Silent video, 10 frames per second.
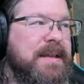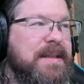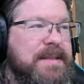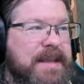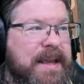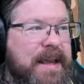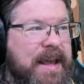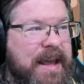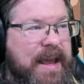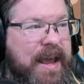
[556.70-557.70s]
See,
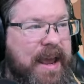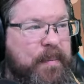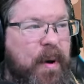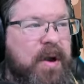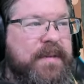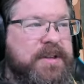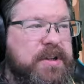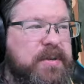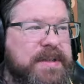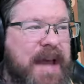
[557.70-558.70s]
and part of it
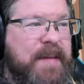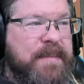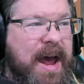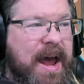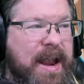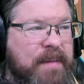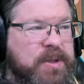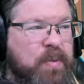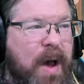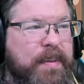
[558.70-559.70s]
too is I'm
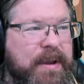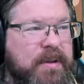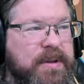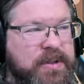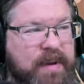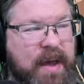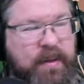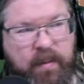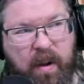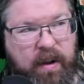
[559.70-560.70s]
swapping units around
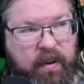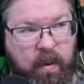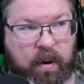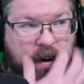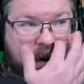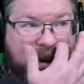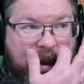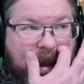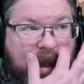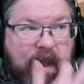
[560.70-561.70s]
the wrong order.
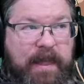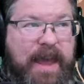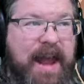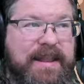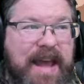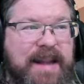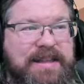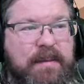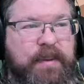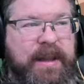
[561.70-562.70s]
That
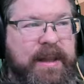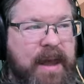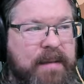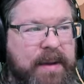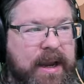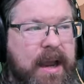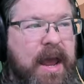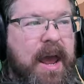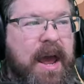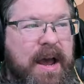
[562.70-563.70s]
is completely on me.
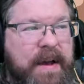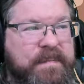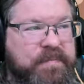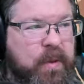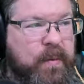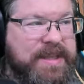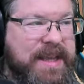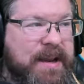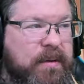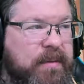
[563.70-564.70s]
Once
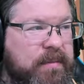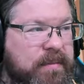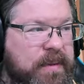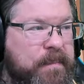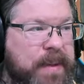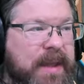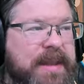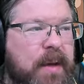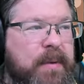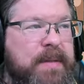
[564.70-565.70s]
again, the build
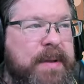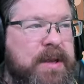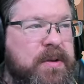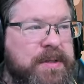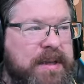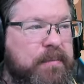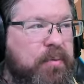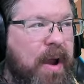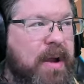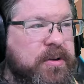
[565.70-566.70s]
that we'd been using
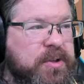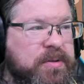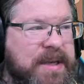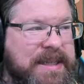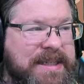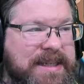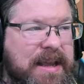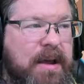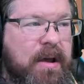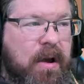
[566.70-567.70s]
prior to this,
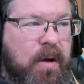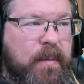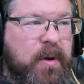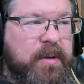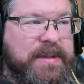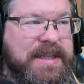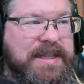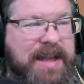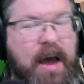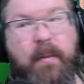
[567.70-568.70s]
Harmonia was in
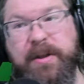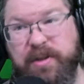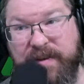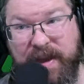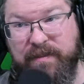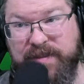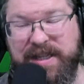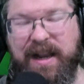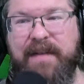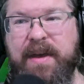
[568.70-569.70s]
slot 1, so I have that,
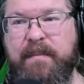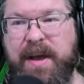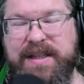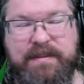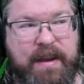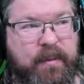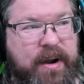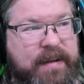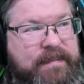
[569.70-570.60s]
still have that muscle memory,